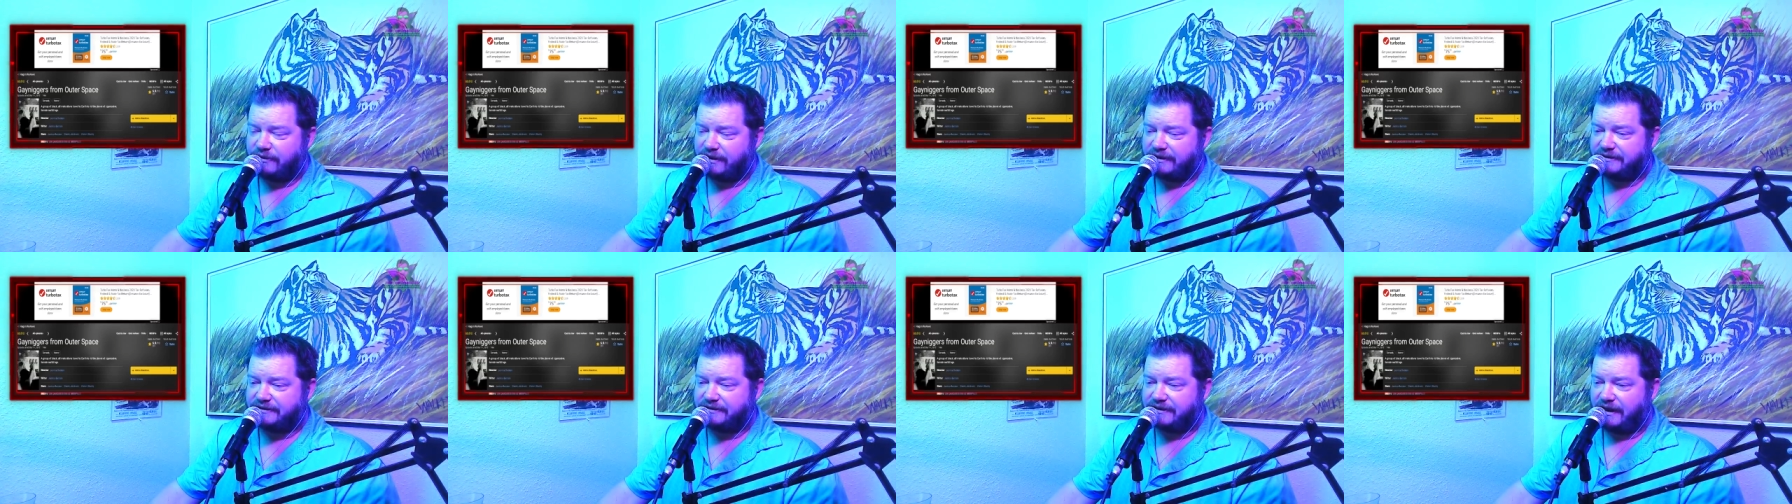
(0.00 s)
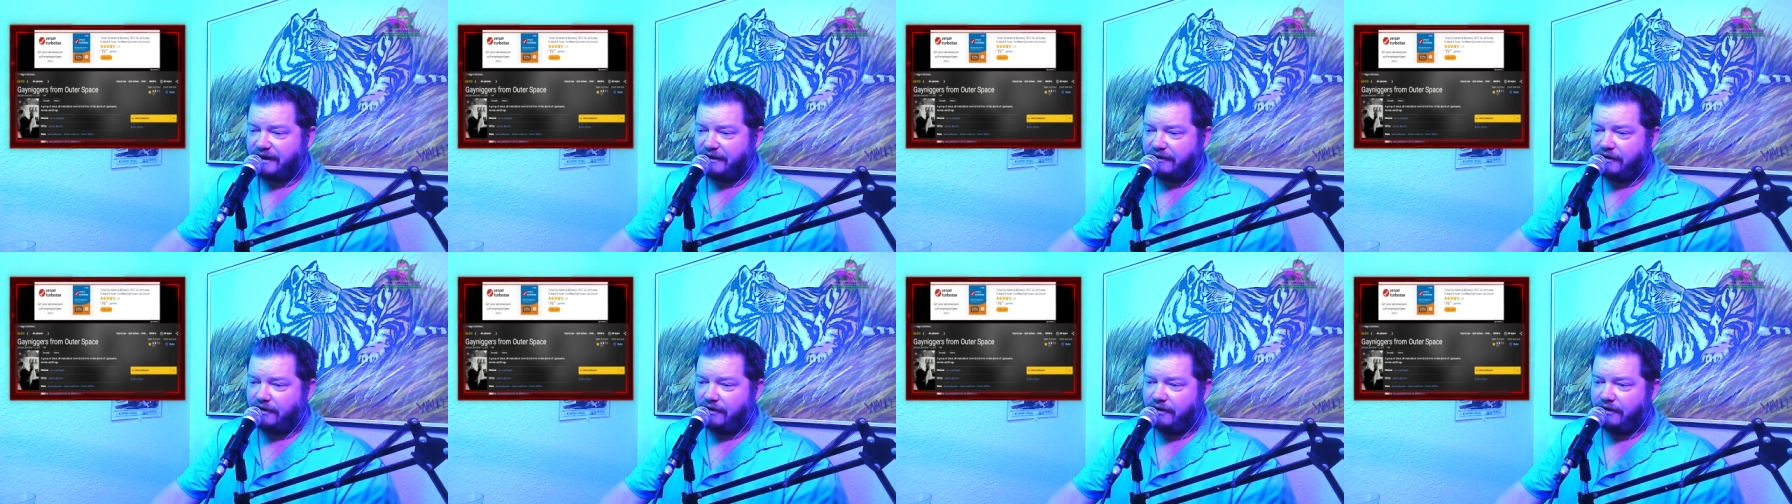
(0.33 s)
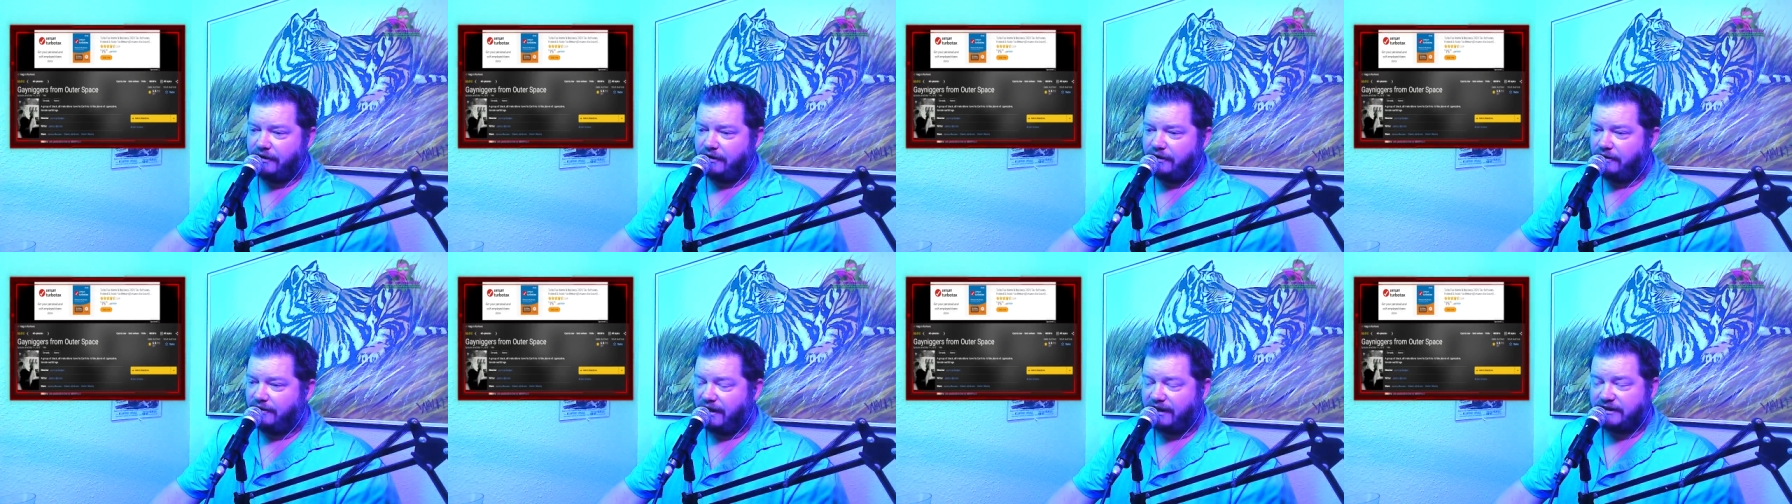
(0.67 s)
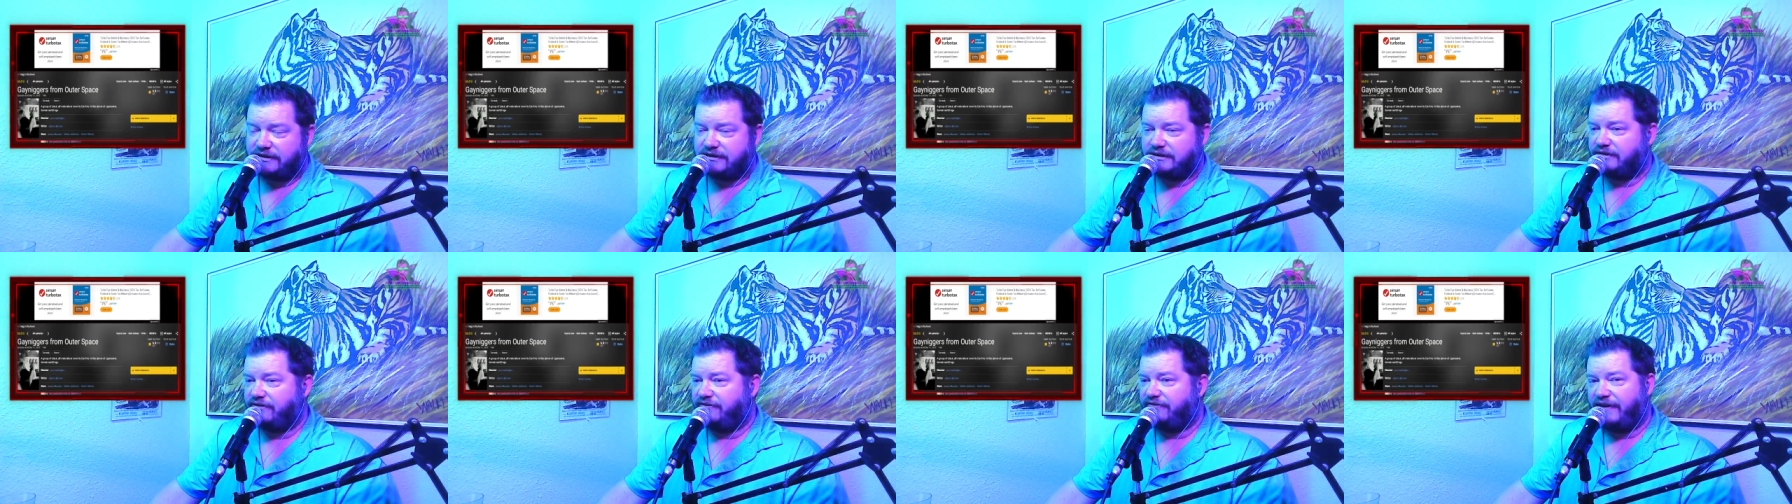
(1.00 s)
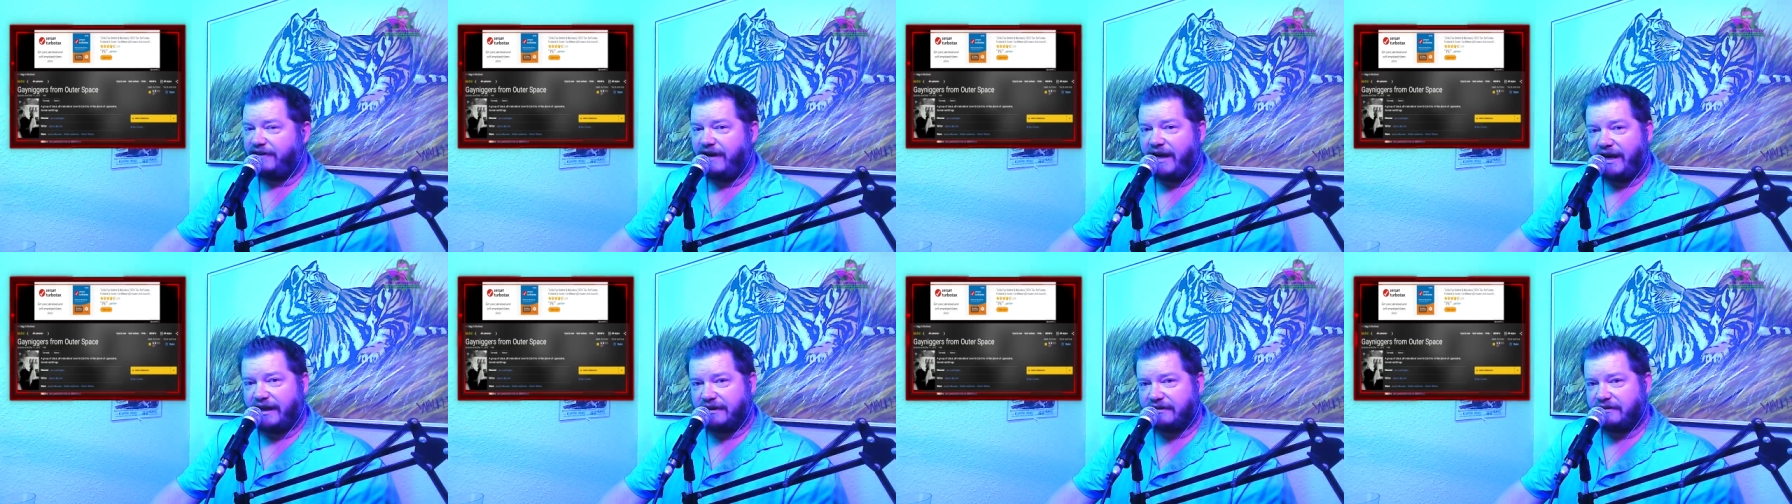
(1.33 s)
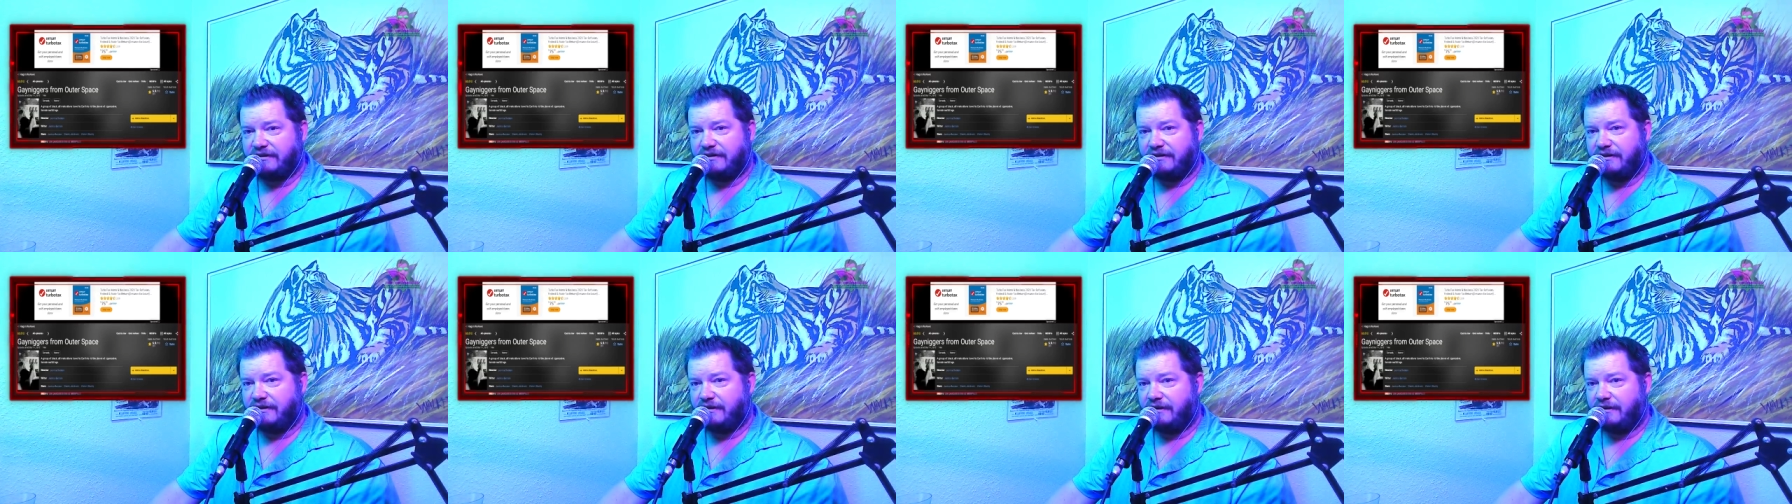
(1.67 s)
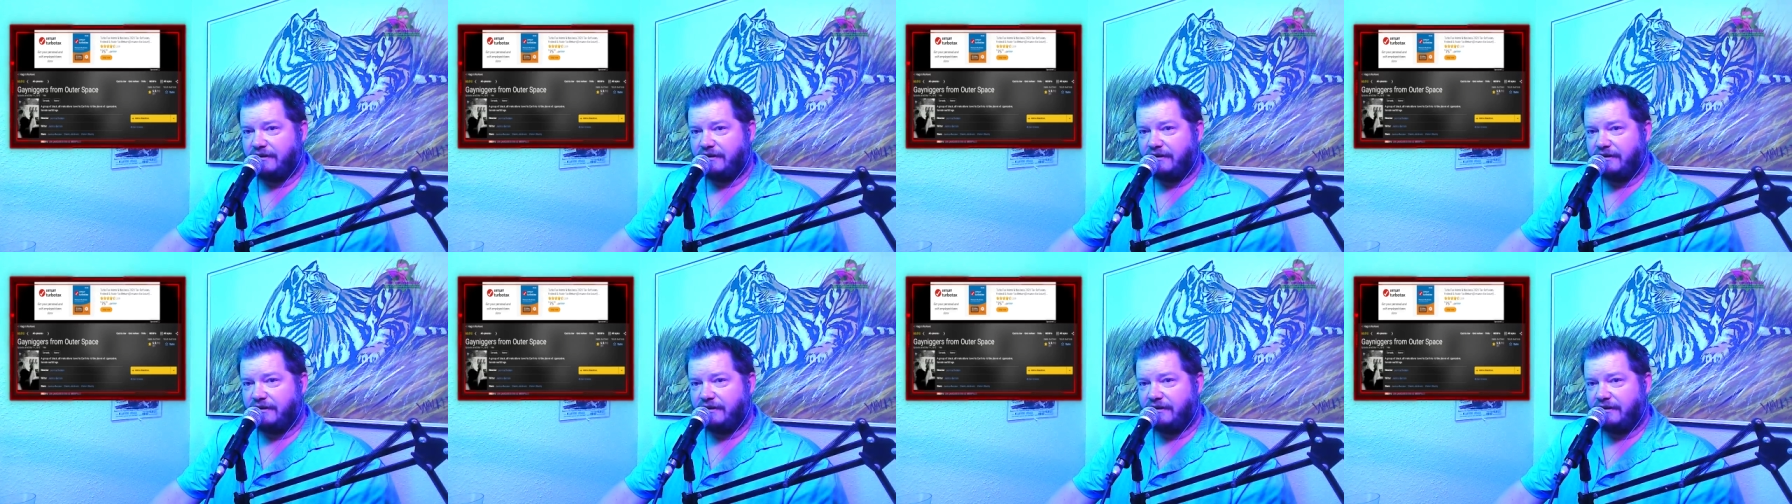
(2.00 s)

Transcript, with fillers: But it's like, that's just a fact.